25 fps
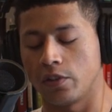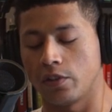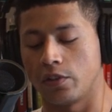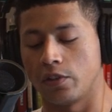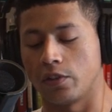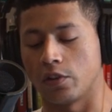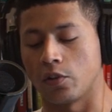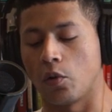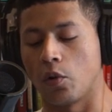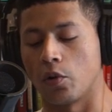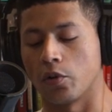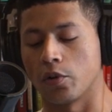
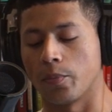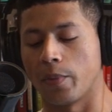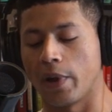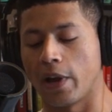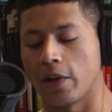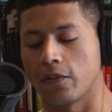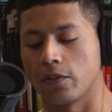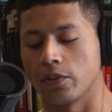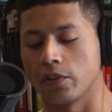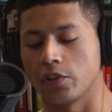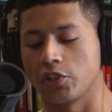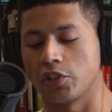the
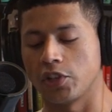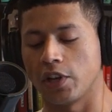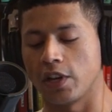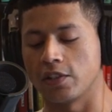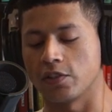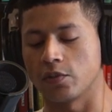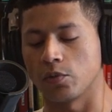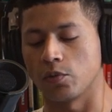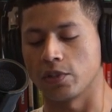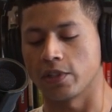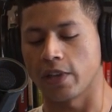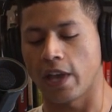quarterback for the
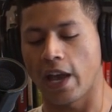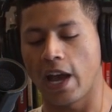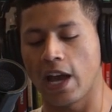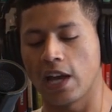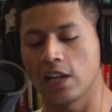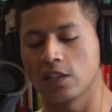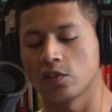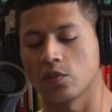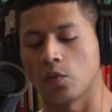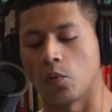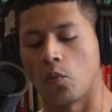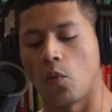Jets, was
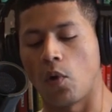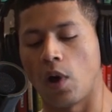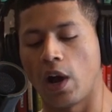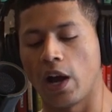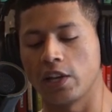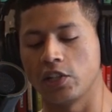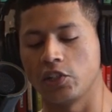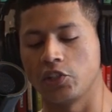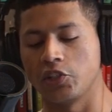asked why